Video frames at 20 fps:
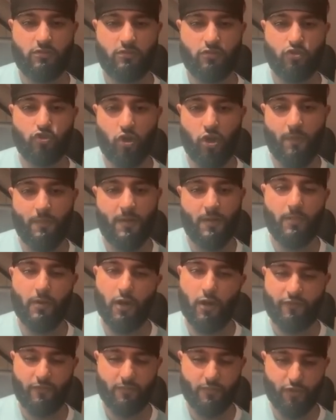drop
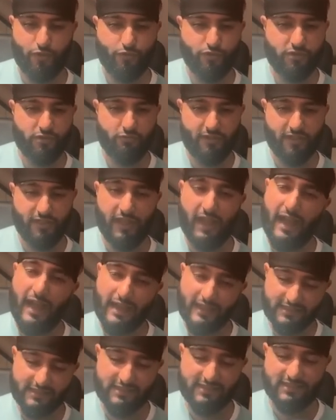apart from those three
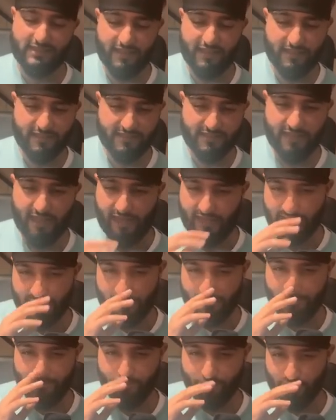as things stand.
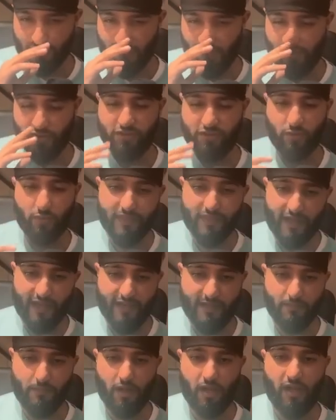But with that
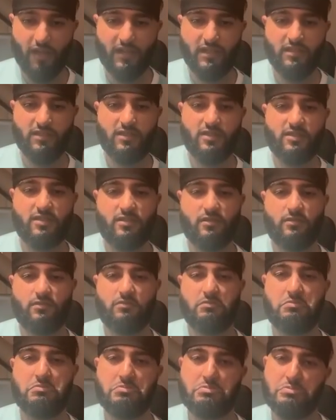in mind,
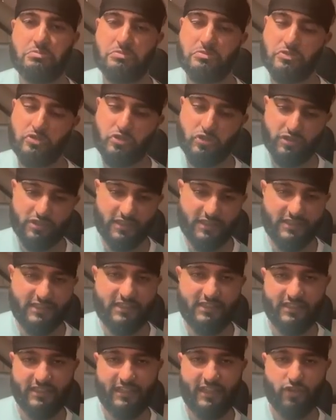just
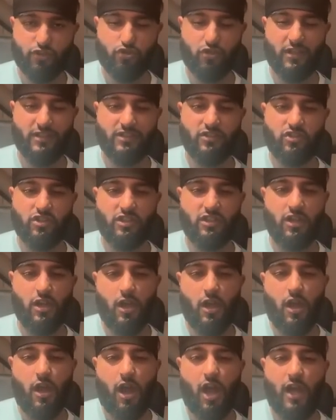consider that strategy.
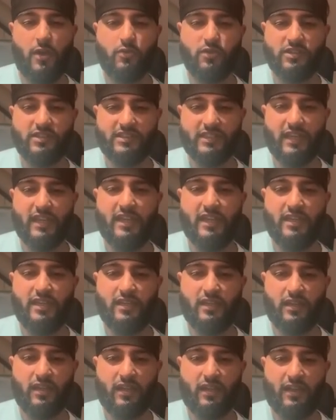I would
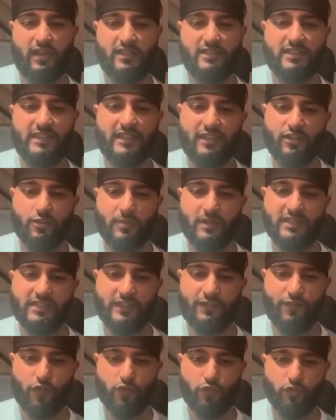say it's a little bit
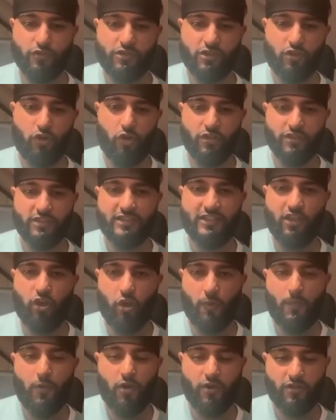difficult to constantly
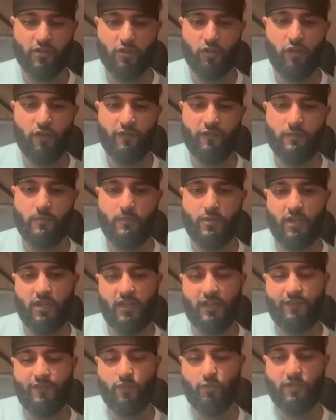hop on and off, but
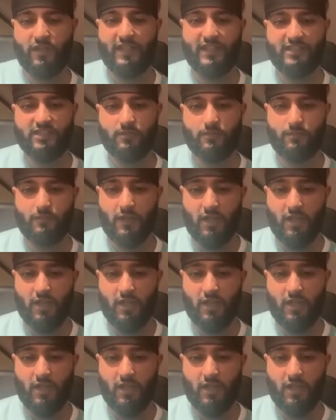if you want to get some